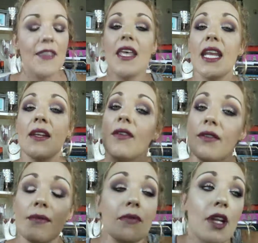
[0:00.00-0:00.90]
then,
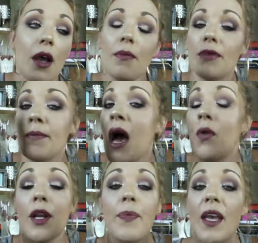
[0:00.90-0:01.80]
you know, you
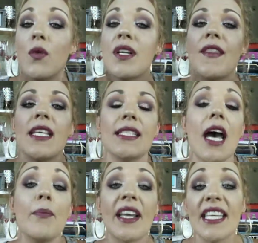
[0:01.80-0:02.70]
might want to pick one of these
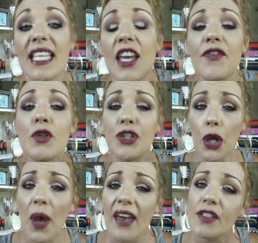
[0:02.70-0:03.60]
up, because if you
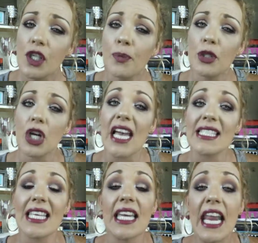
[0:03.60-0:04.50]
do have super dry
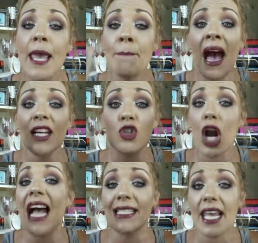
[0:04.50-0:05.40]
skin, it might
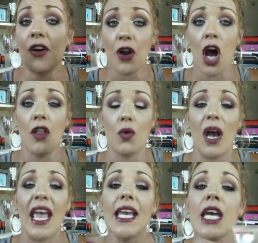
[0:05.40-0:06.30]
dry down all the
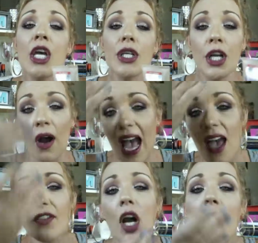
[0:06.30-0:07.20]
way. You know,
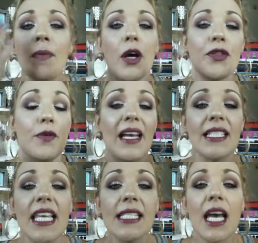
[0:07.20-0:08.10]
I have combo through my
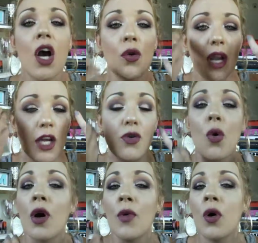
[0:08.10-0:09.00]
T-zone and
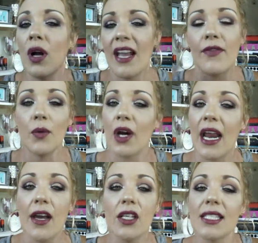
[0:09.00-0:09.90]
normal everywhere
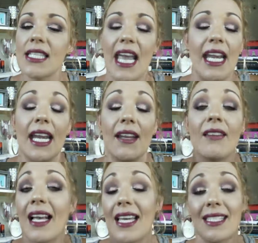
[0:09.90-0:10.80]
else, and
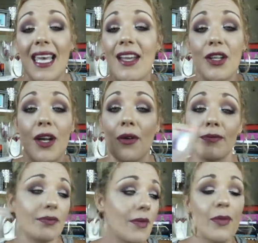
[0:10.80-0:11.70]
like I said, you
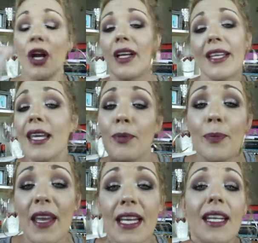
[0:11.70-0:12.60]
know, I'm not going to keep
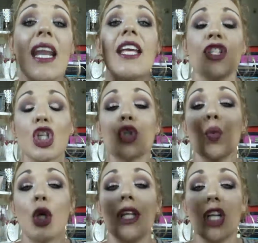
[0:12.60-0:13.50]
repeating, it just
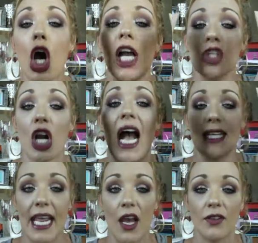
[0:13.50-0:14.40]
would not
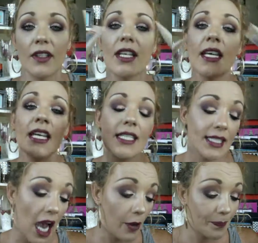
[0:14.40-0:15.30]
dry down.
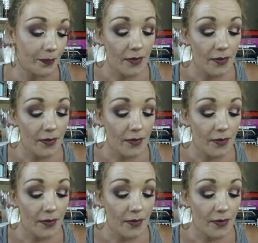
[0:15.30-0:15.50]
So